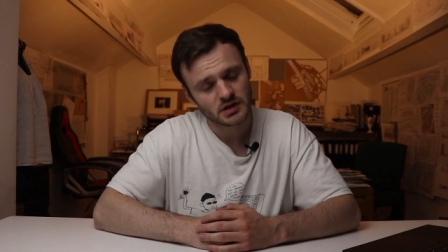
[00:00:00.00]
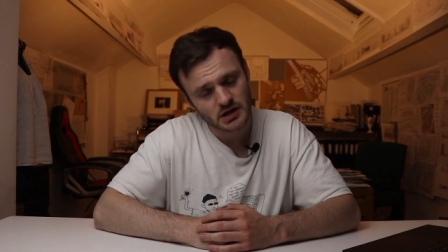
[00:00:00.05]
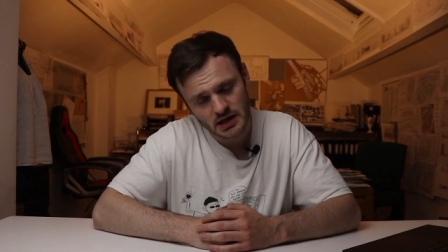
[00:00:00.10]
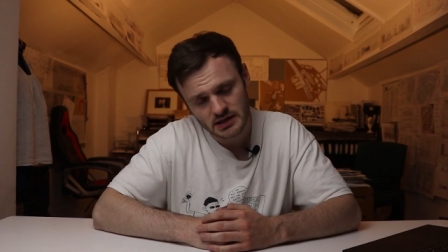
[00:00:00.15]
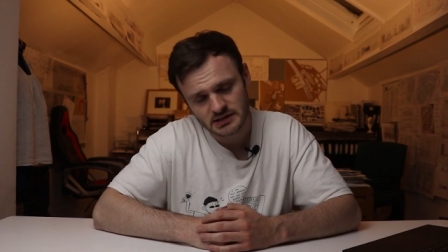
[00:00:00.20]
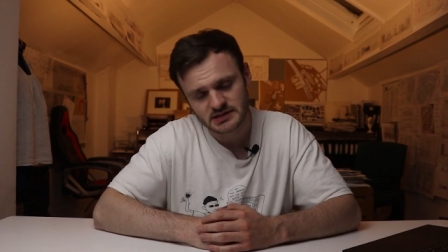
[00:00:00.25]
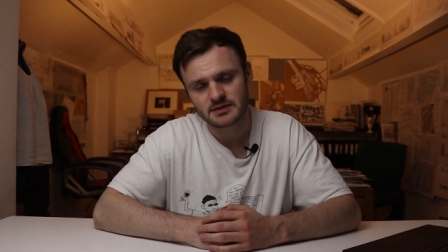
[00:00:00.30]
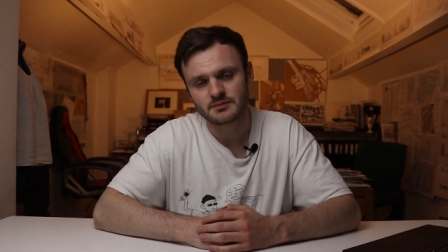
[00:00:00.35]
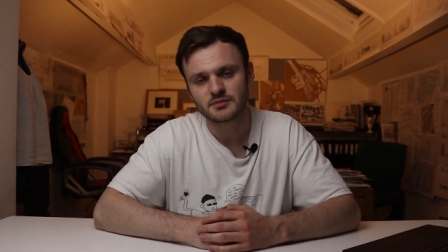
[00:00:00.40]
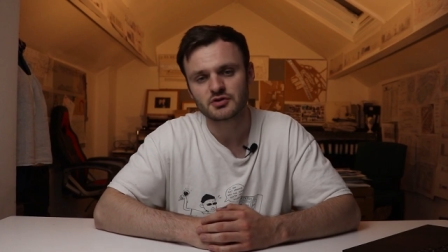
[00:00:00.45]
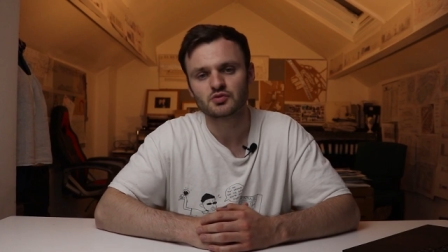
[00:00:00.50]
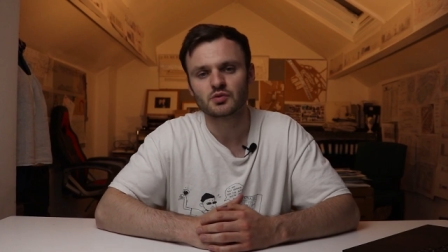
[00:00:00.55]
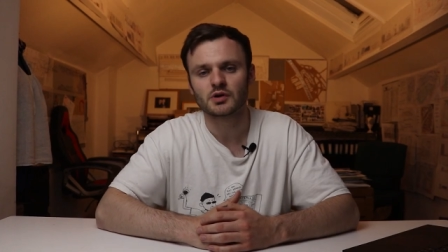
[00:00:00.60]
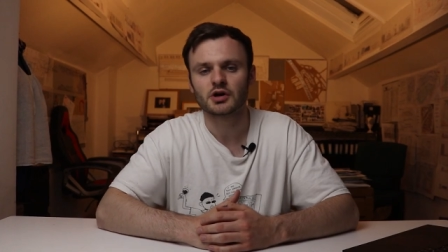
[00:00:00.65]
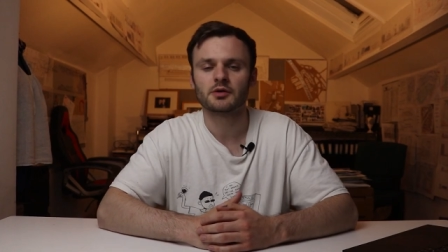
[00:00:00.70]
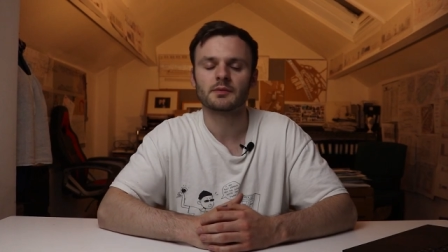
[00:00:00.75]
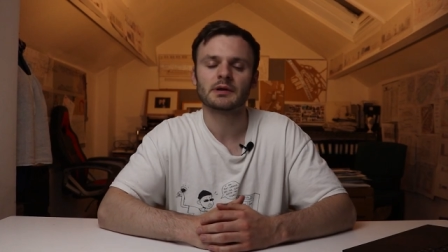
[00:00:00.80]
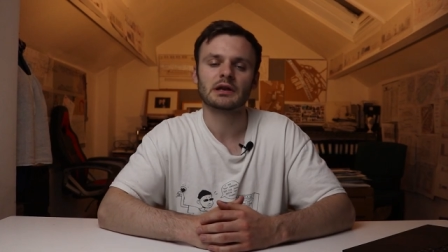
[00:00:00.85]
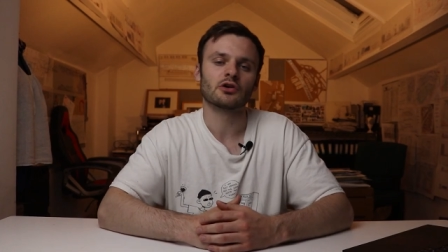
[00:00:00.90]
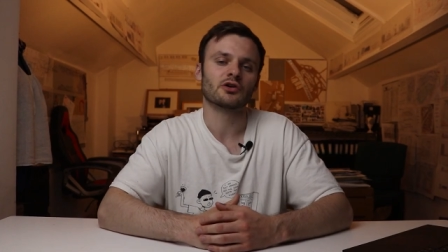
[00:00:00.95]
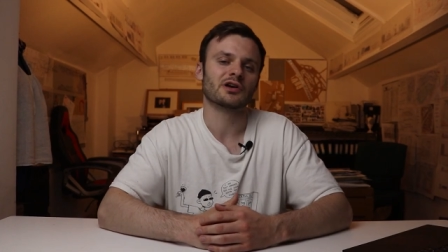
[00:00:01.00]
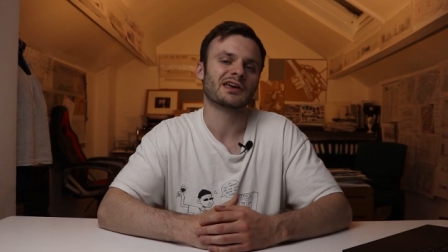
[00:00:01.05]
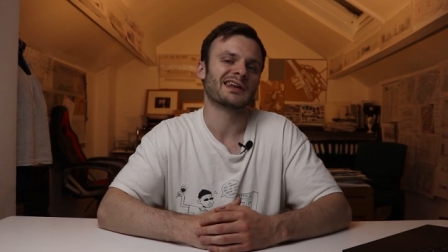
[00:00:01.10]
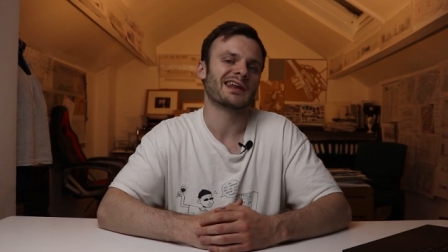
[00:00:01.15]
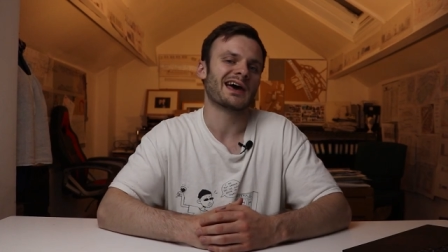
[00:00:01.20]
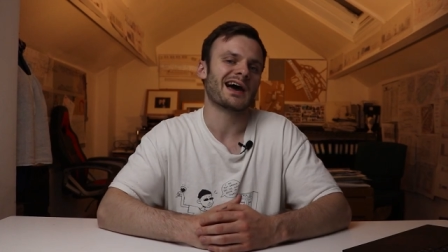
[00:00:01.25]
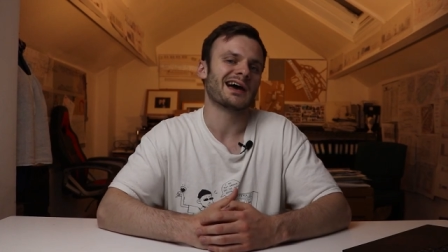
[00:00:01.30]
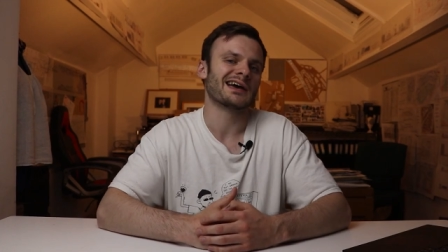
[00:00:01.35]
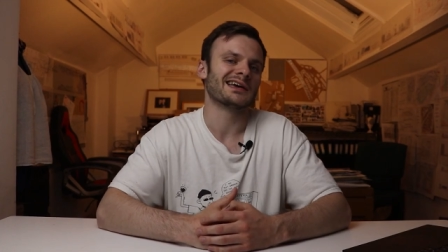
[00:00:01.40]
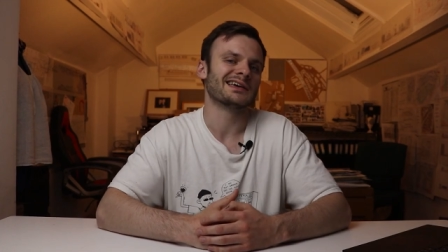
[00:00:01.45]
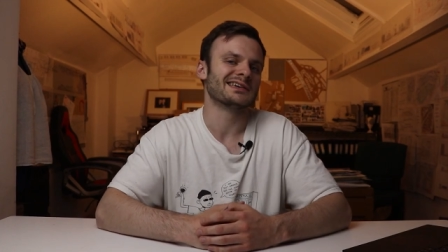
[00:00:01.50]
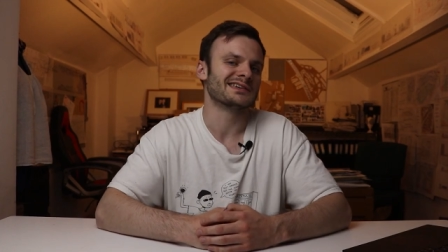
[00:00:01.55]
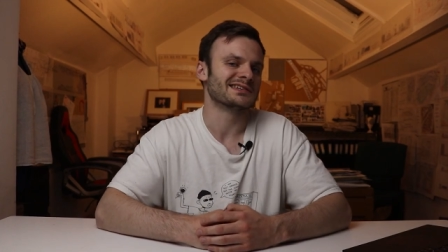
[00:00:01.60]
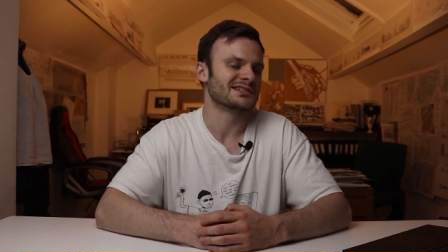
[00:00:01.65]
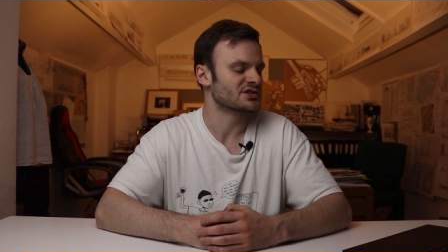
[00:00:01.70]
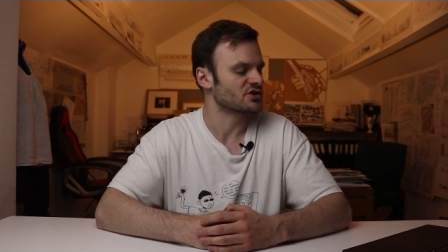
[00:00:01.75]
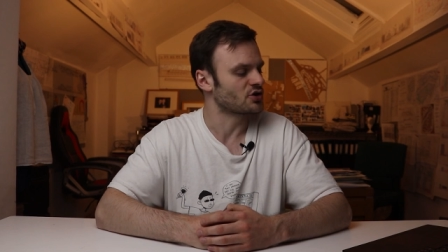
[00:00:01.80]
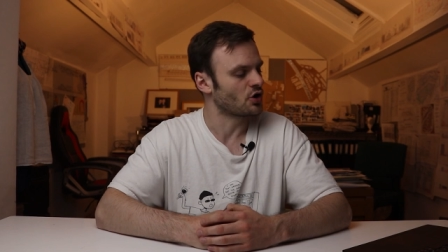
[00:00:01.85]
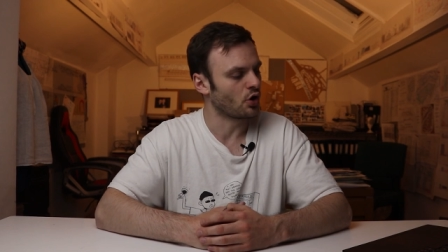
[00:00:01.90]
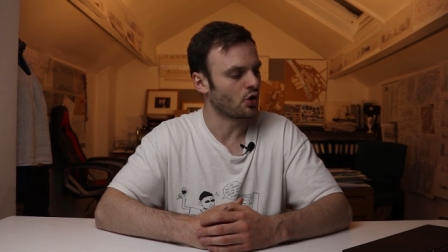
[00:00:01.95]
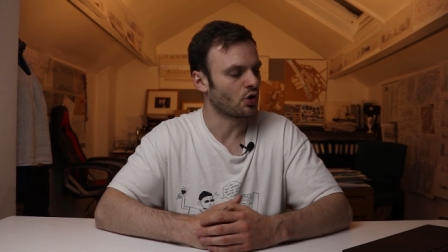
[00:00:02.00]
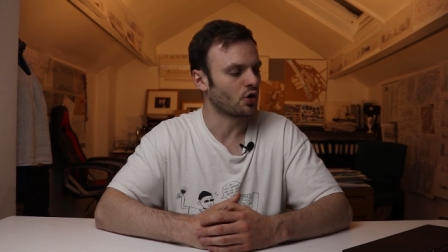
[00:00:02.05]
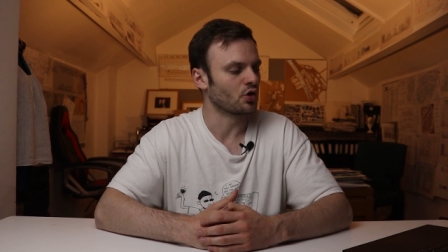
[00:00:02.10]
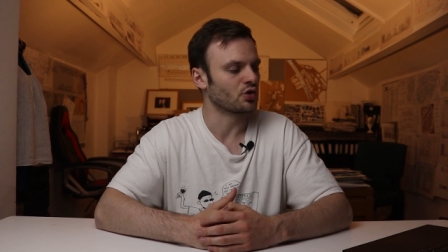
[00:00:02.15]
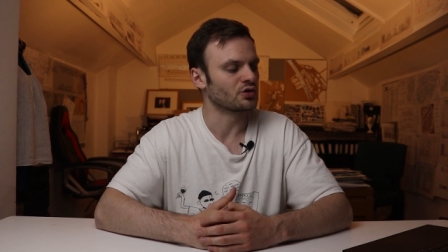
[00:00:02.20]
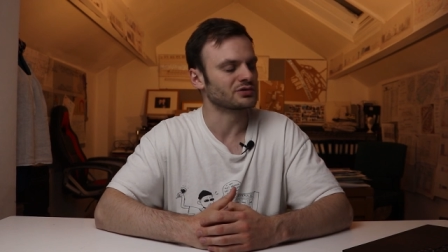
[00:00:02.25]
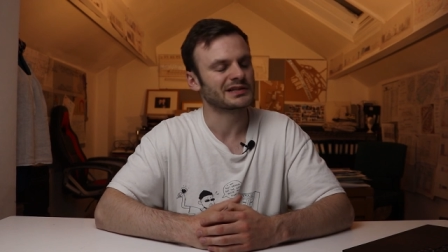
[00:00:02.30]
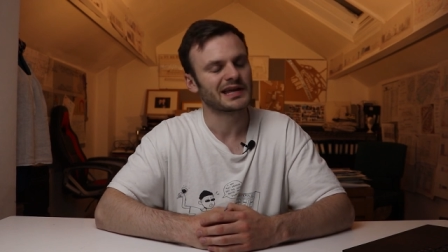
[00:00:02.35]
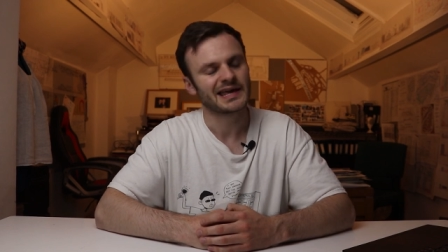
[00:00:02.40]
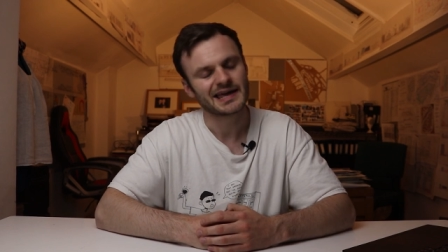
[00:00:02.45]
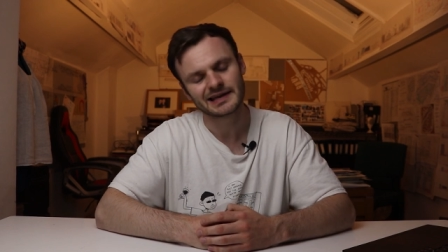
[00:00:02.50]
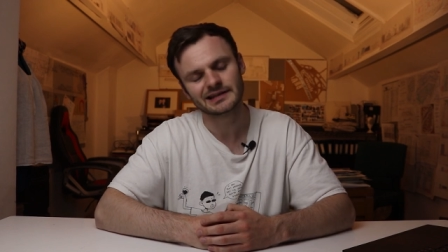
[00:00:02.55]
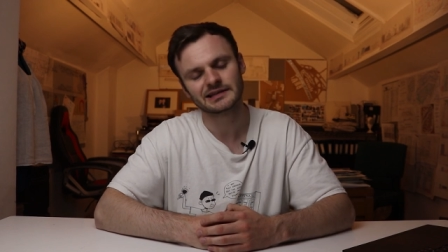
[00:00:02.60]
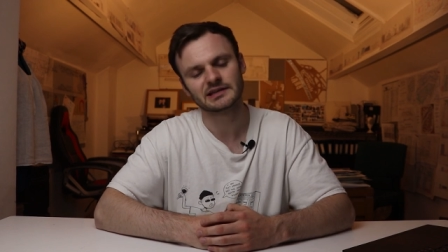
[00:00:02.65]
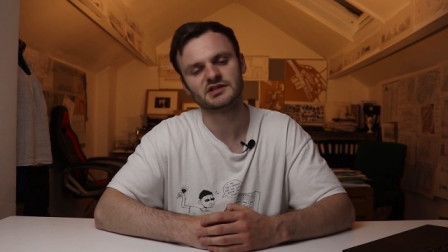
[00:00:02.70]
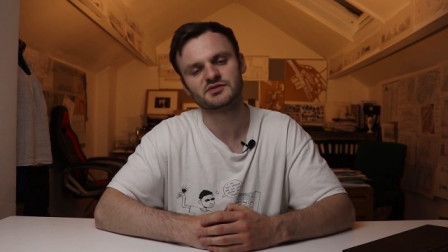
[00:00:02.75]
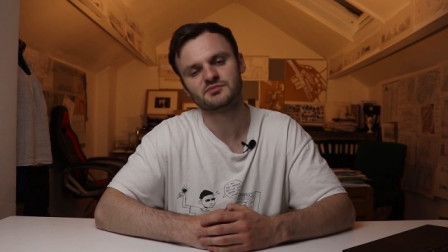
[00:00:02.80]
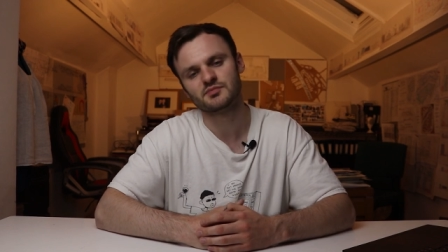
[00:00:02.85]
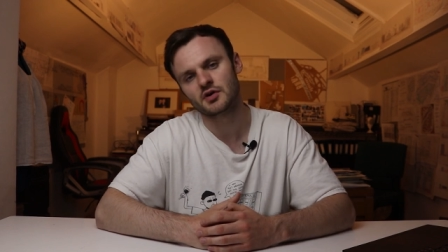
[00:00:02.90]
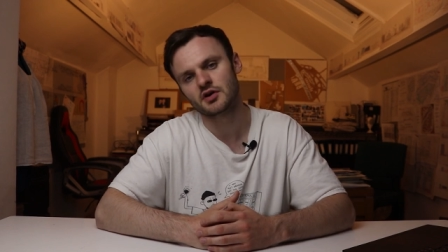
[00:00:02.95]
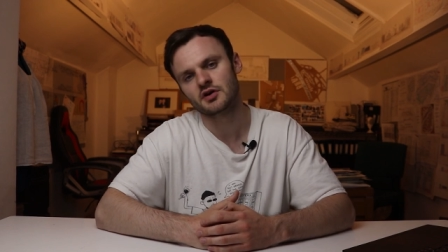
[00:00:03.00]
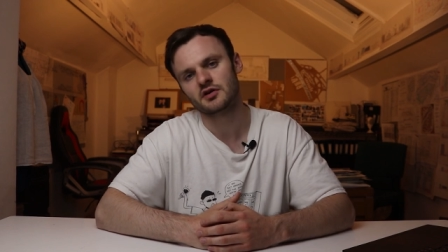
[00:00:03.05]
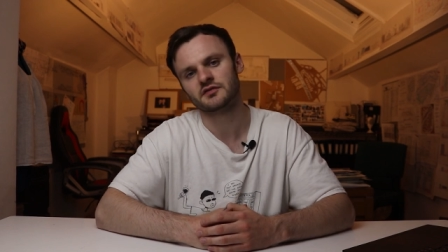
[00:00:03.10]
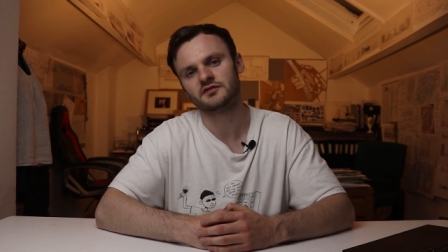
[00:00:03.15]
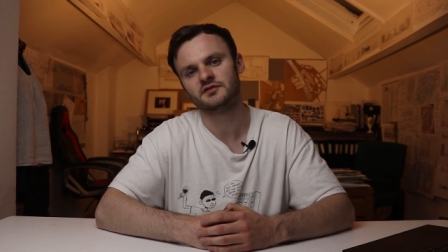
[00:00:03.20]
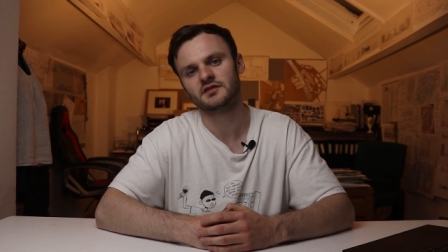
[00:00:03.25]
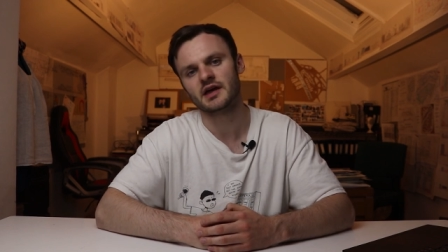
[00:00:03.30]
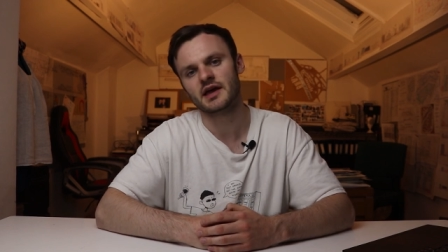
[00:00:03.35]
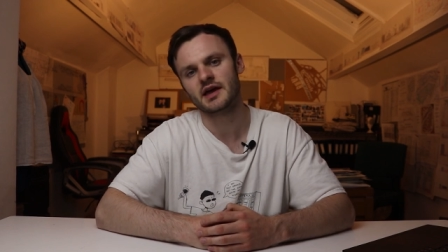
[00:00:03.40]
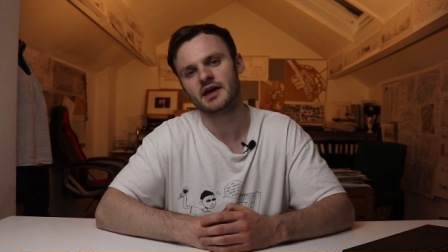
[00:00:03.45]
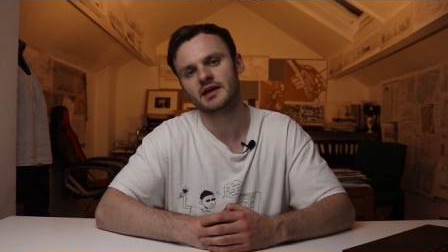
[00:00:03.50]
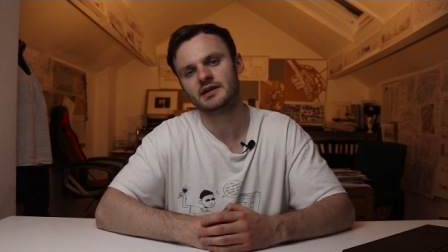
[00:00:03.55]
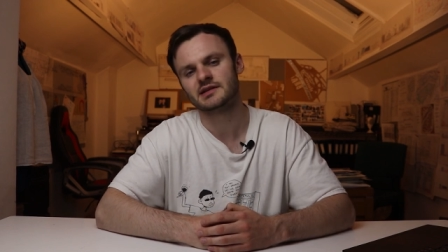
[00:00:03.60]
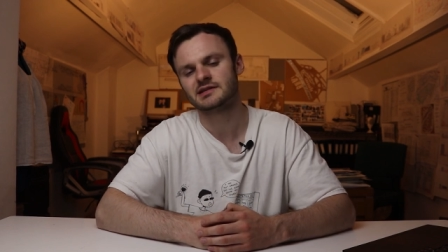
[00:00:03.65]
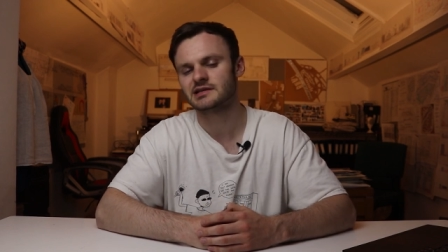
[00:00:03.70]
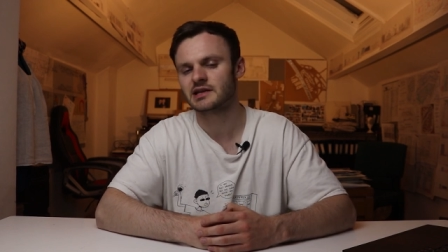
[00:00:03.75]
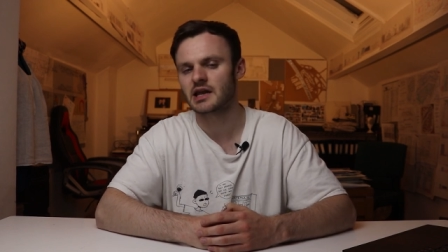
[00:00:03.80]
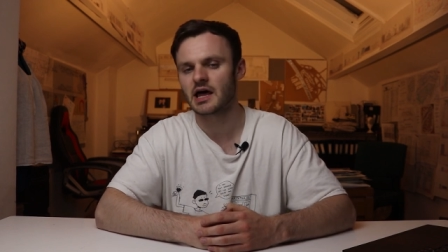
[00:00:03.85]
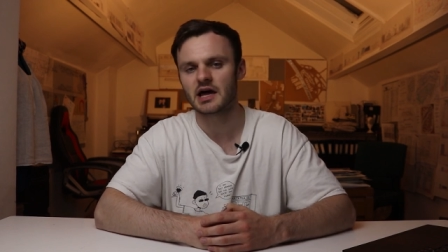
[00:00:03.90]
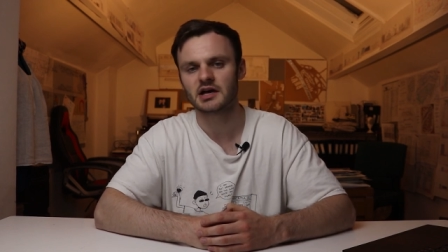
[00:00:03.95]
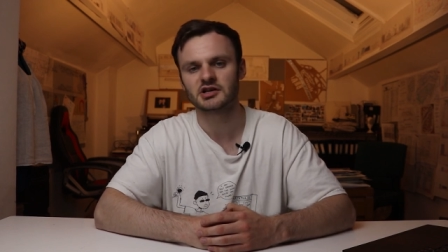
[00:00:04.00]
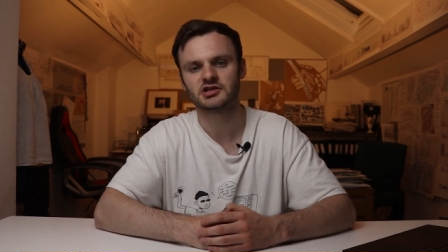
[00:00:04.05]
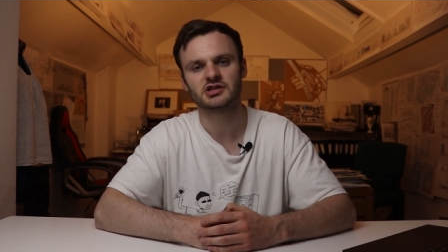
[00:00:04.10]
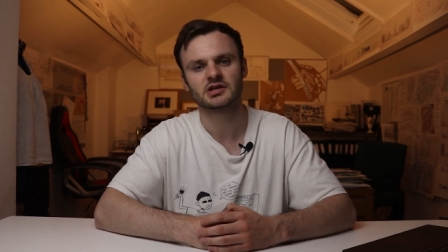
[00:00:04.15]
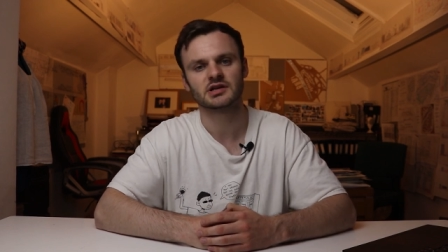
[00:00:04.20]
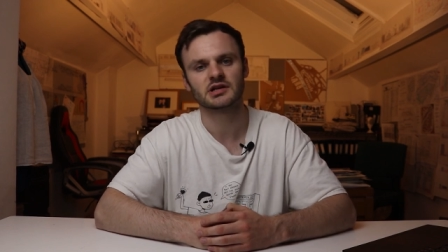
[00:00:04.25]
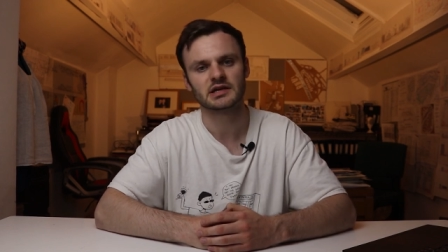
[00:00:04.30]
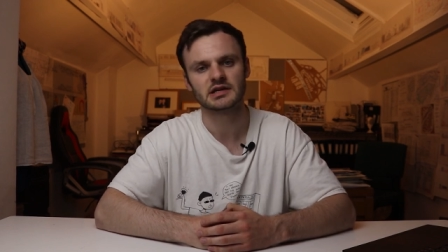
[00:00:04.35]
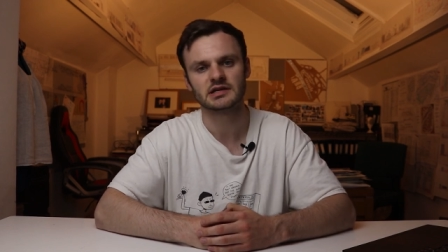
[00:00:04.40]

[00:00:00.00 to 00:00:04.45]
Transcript: the next image we're going to be looking at is called Hitler's Birthday slash